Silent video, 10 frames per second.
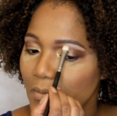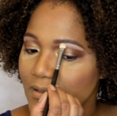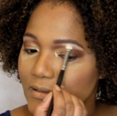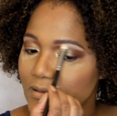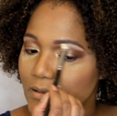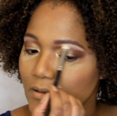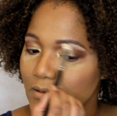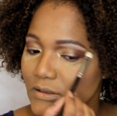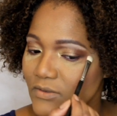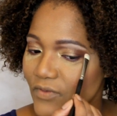but still
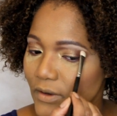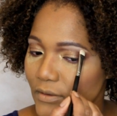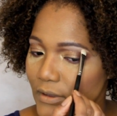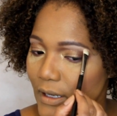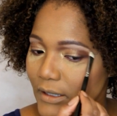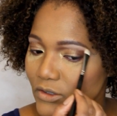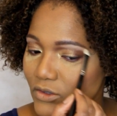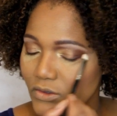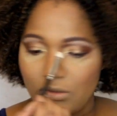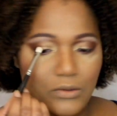it's a very
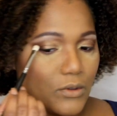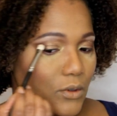nice